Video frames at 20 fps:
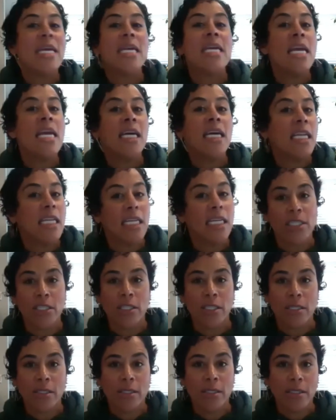
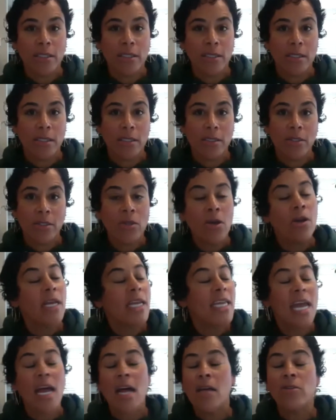English. There's only
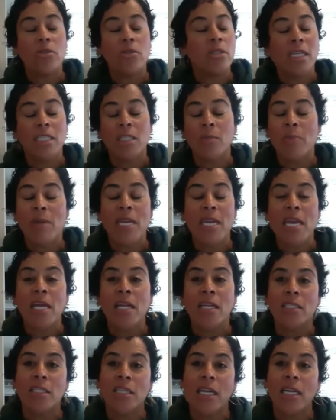counselors that speak
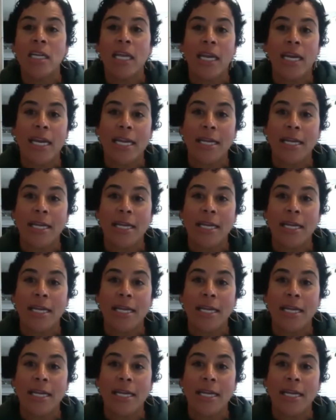English at Laney.